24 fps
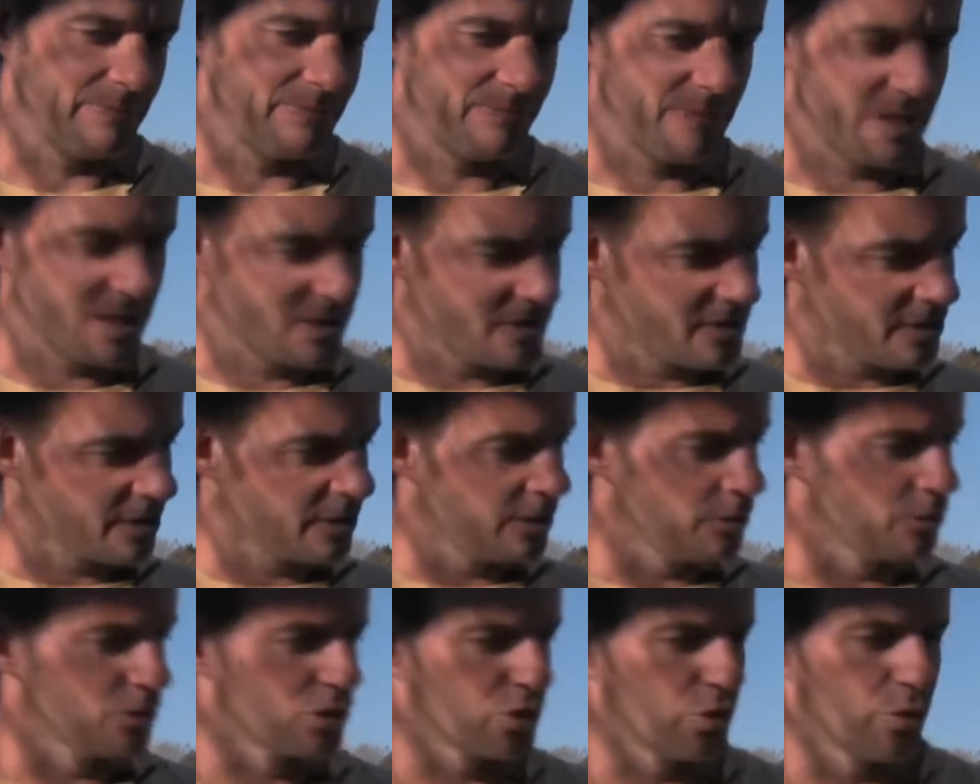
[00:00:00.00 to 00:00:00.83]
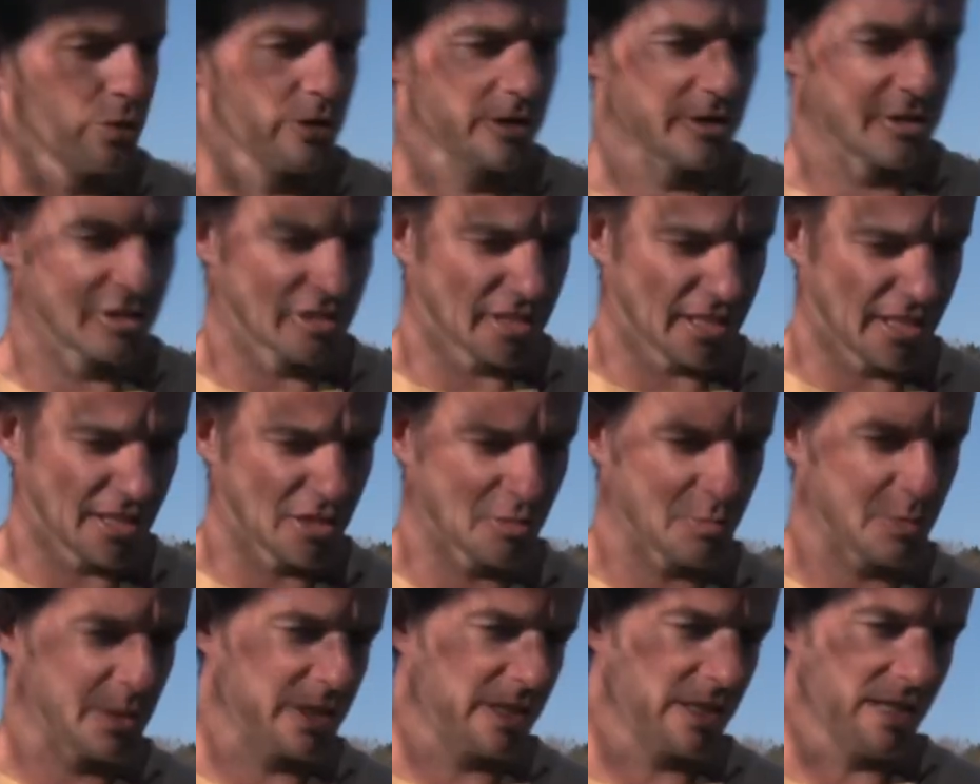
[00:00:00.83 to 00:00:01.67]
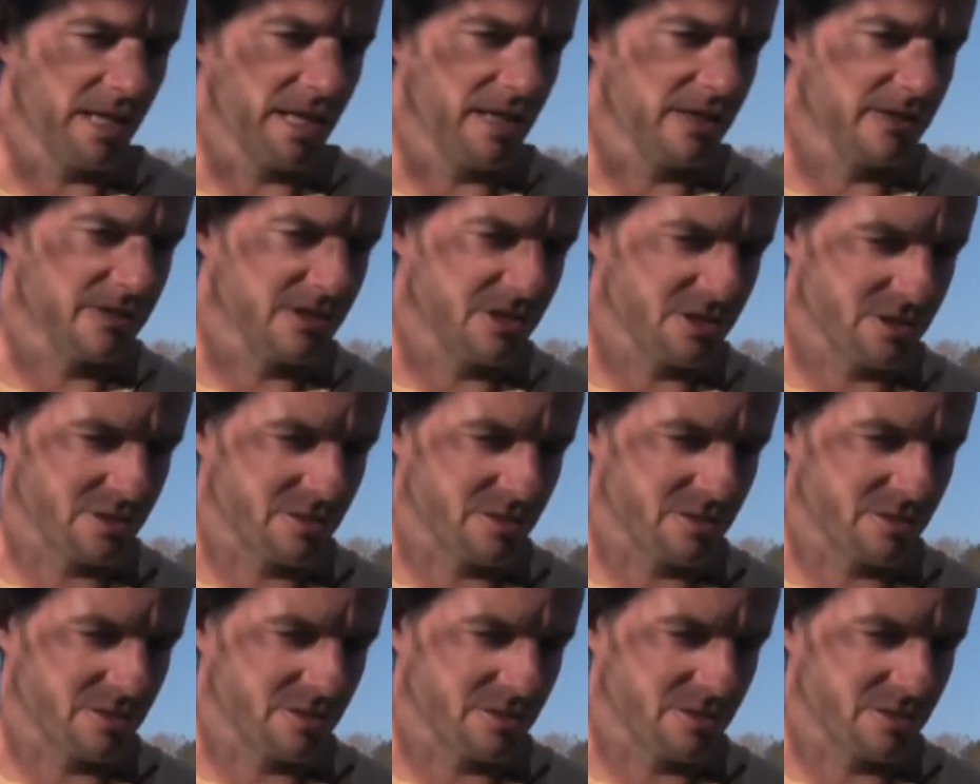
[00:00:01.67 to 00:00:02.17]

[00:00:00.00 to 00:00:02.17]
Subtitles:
because of the close quarters, it gets pretty loud.